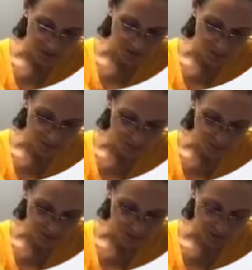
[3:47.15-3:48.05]
that you
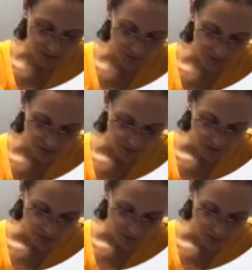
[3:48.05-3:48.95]
prefer.
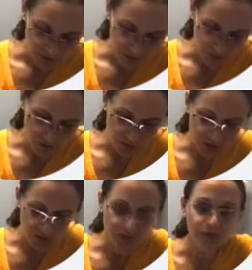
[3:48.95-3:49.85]
So you
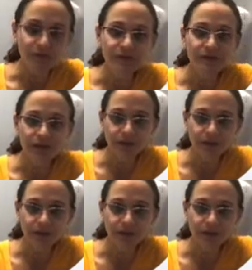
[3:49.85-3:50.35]
can use